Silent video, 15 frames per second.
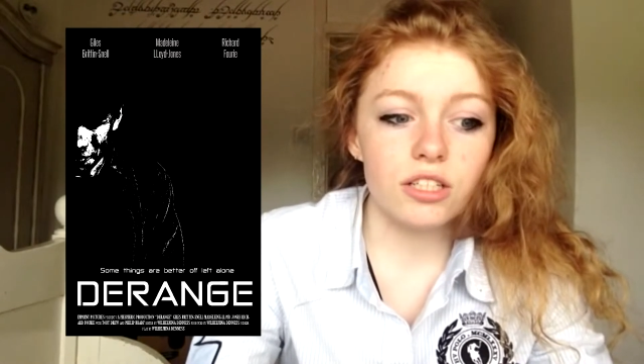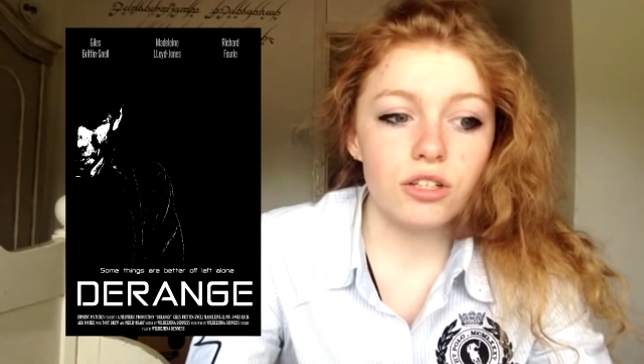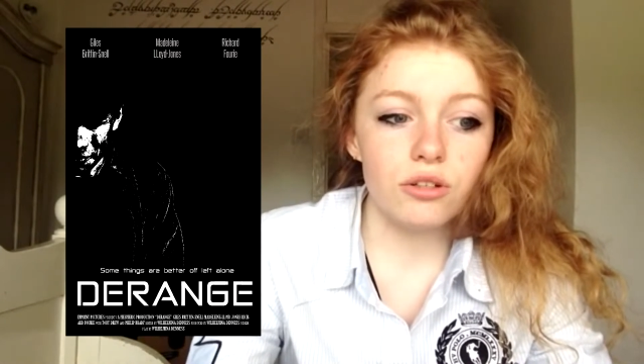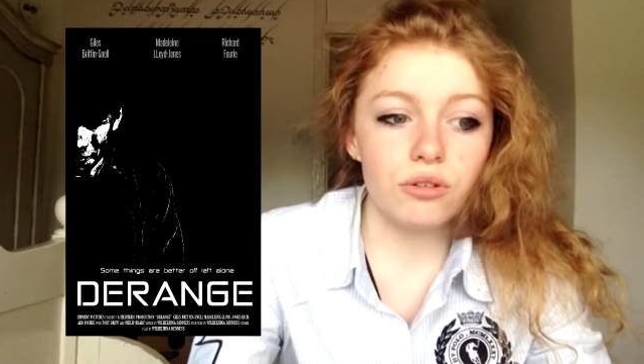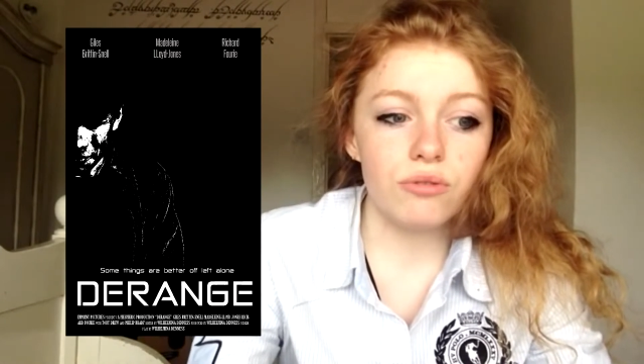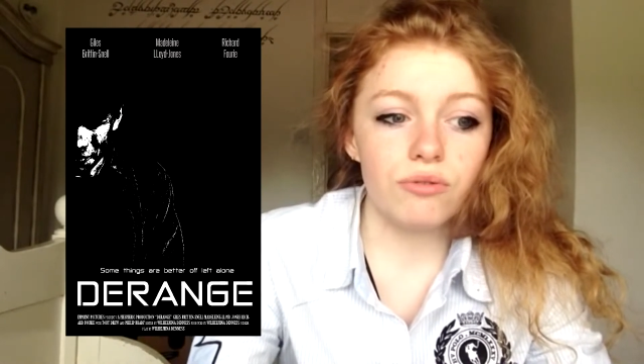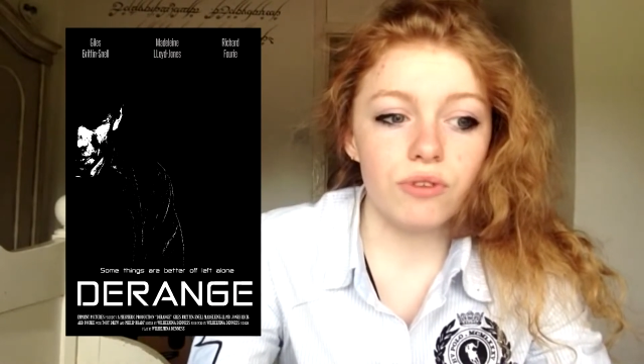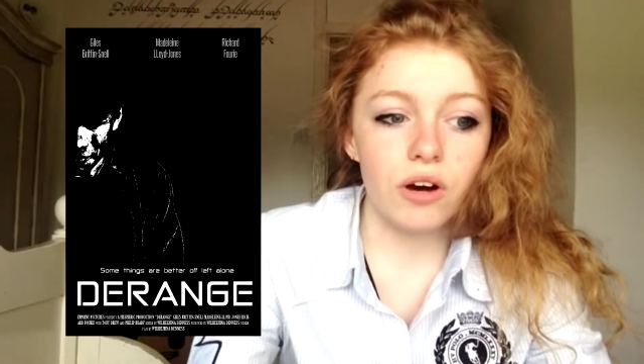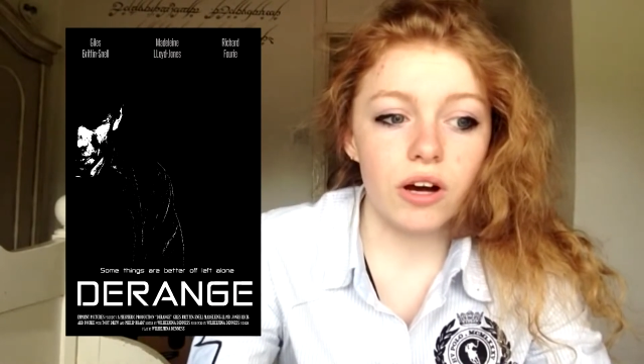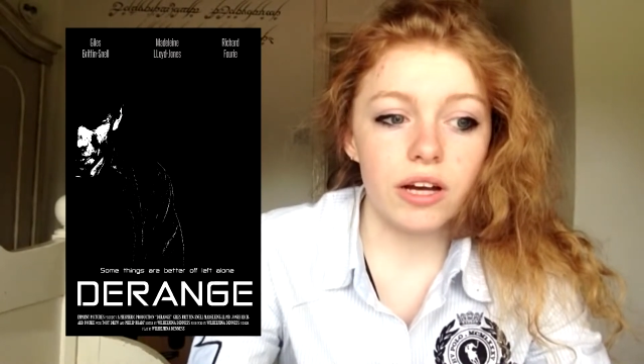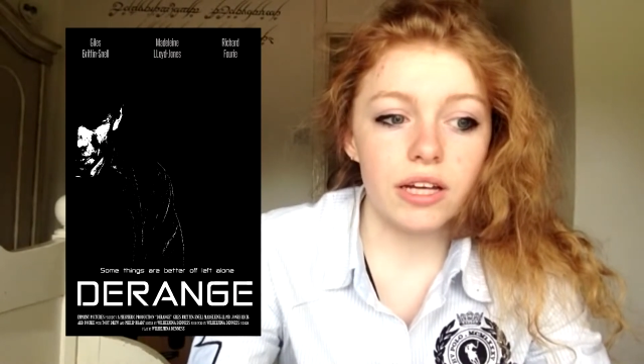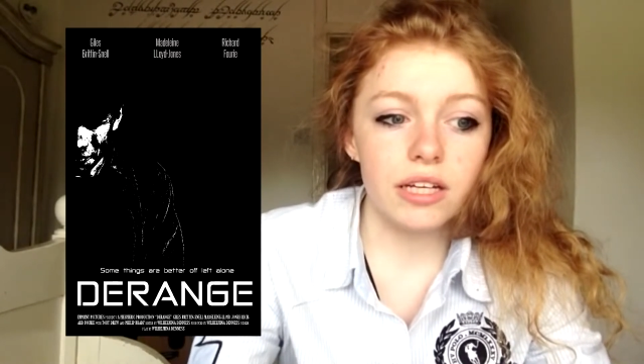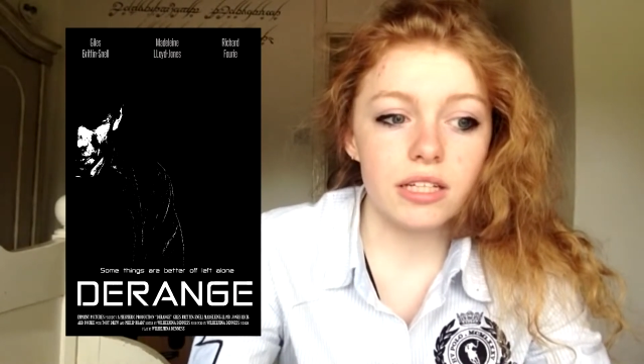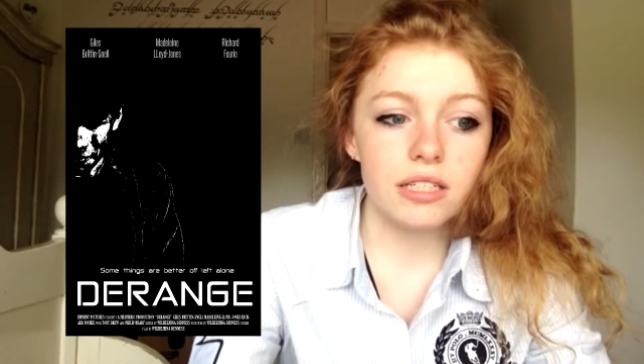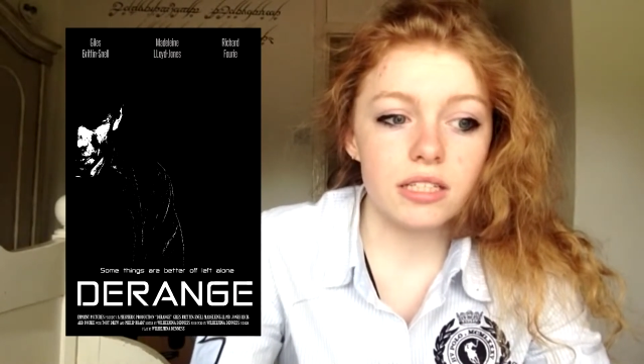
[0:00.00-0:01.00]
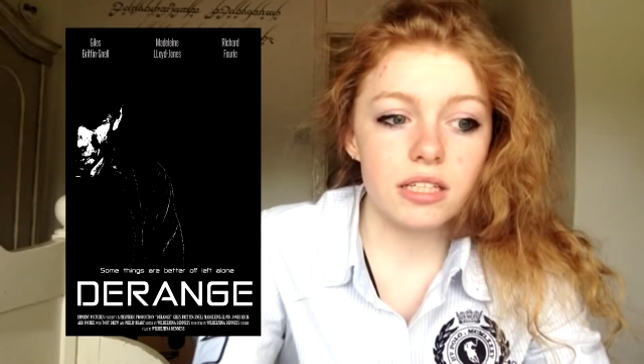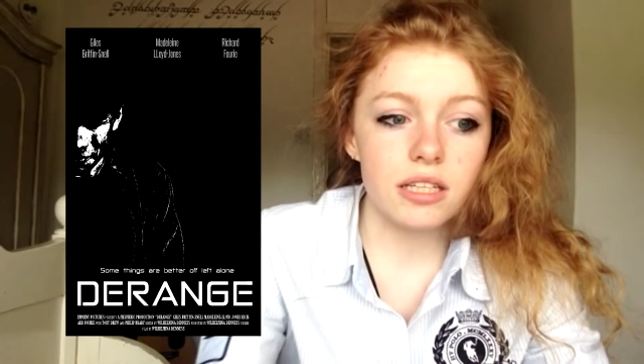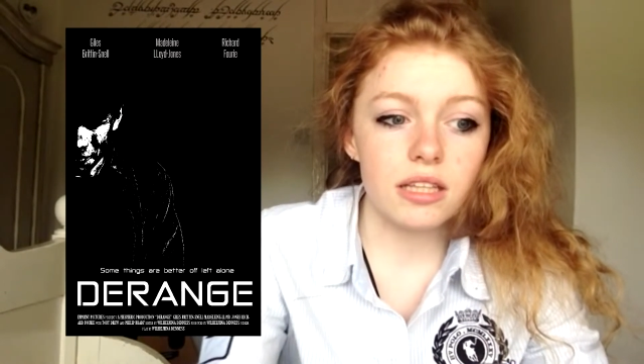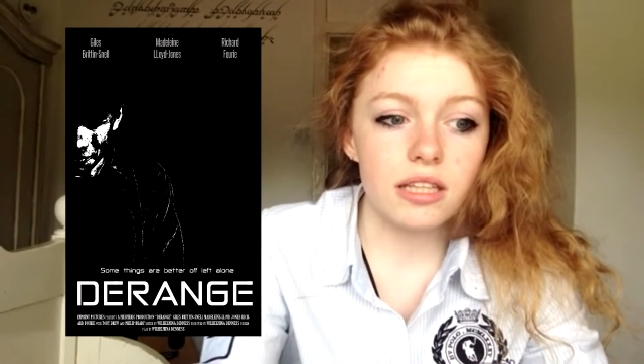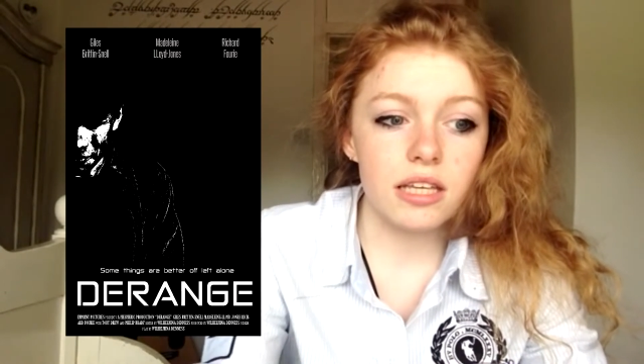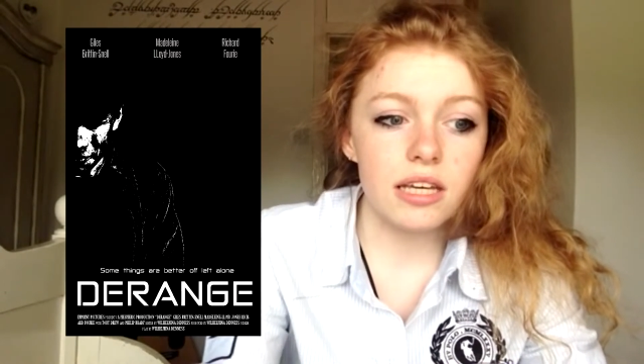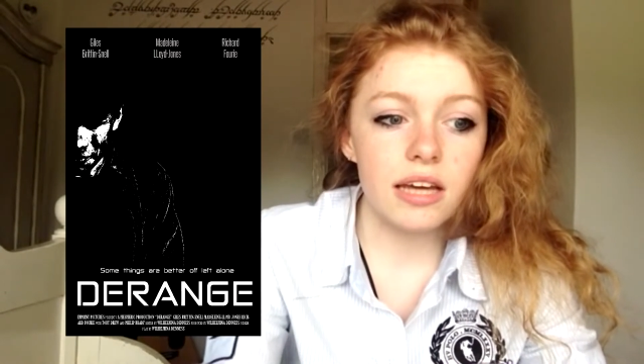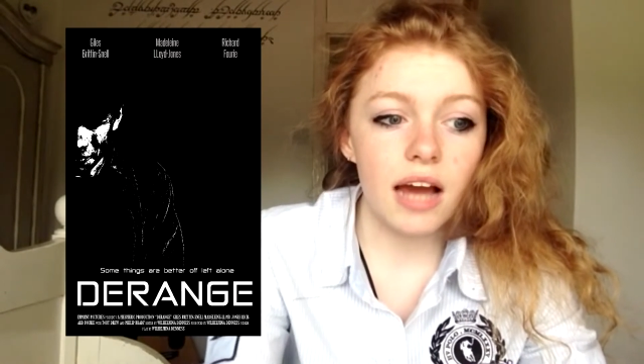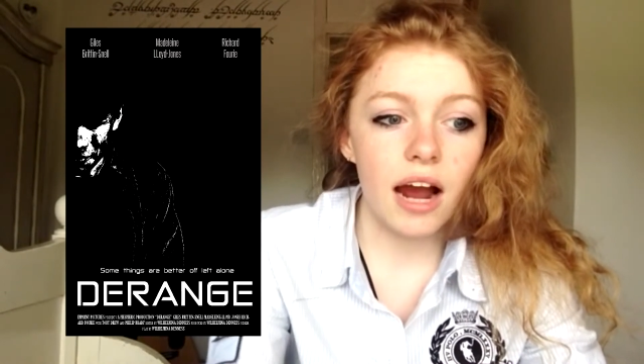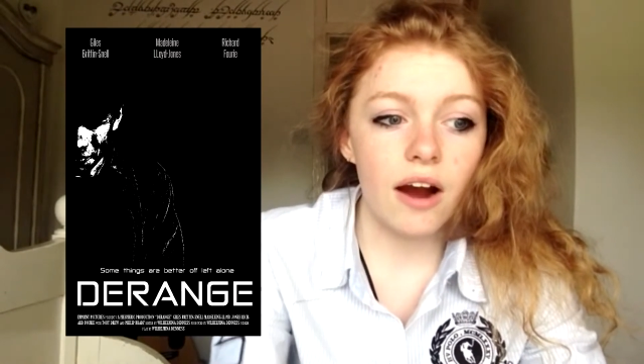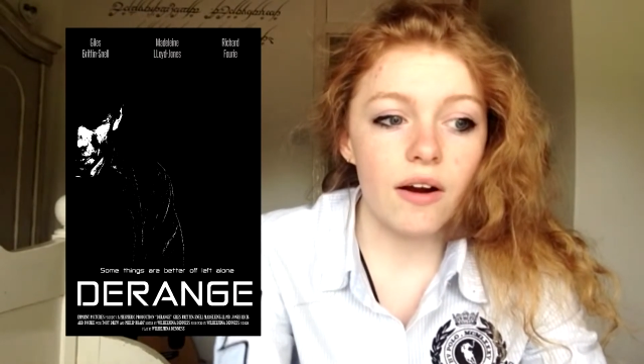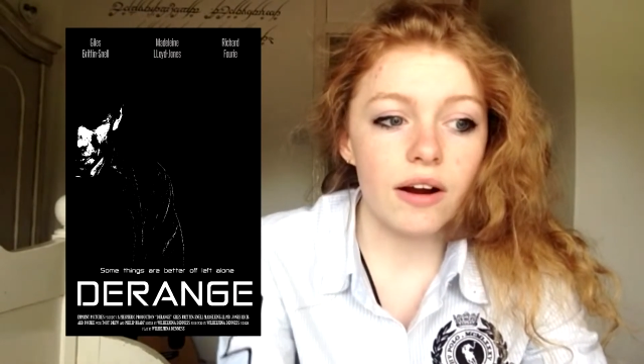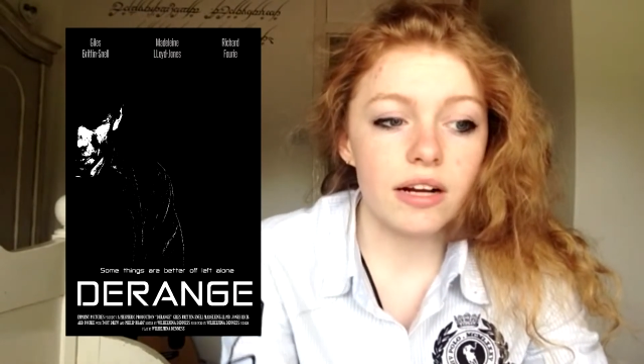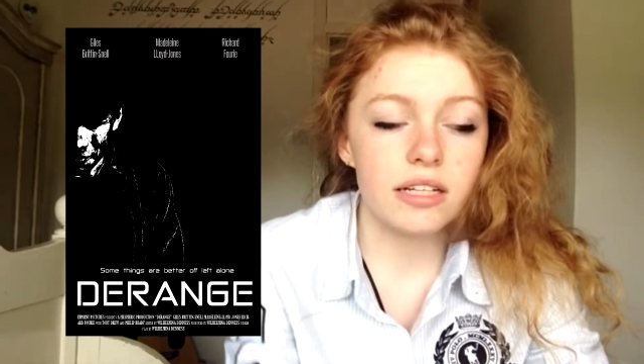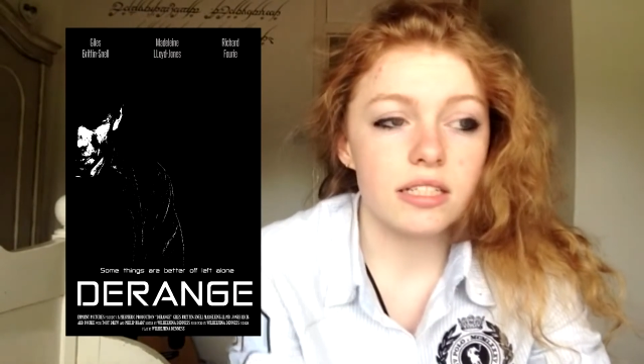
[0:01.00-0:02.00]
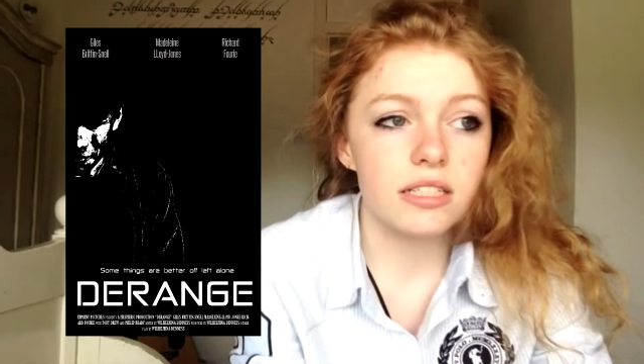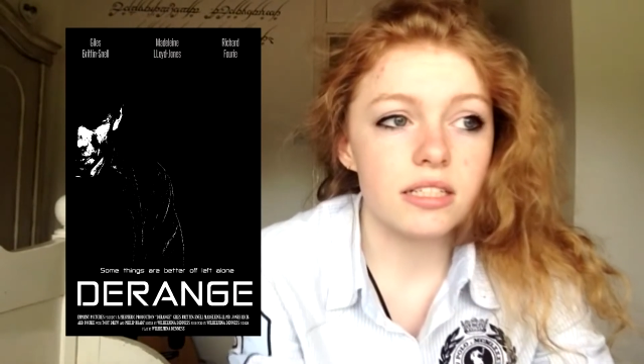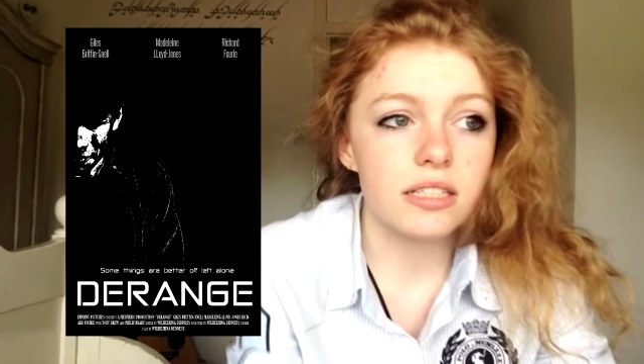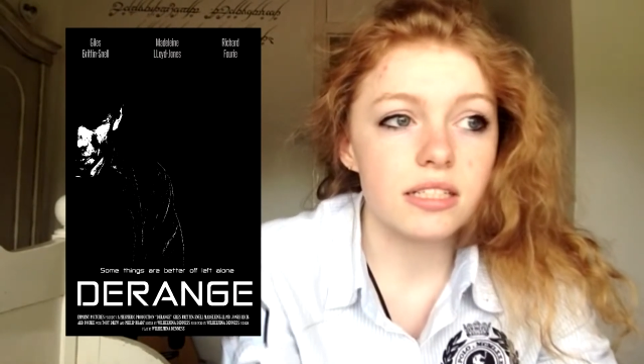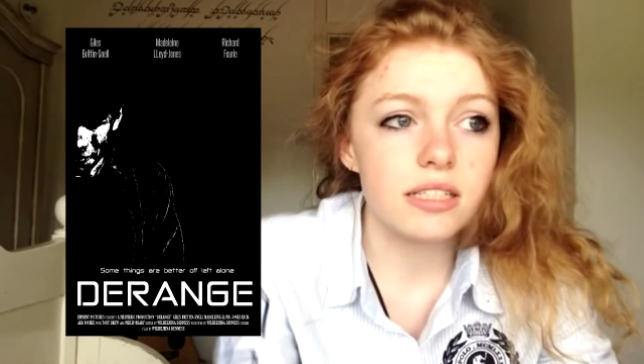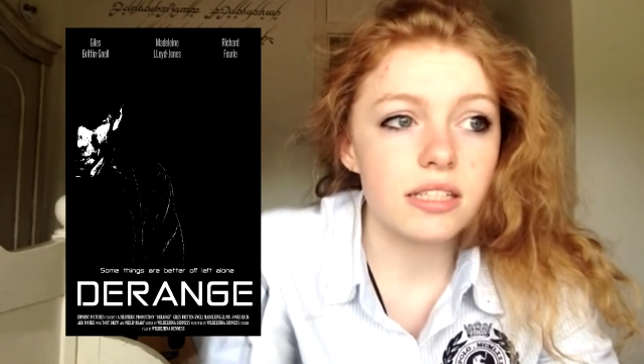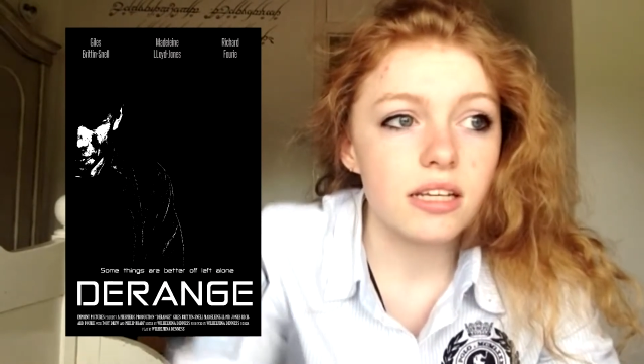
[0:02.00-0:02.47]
you'd find the characters,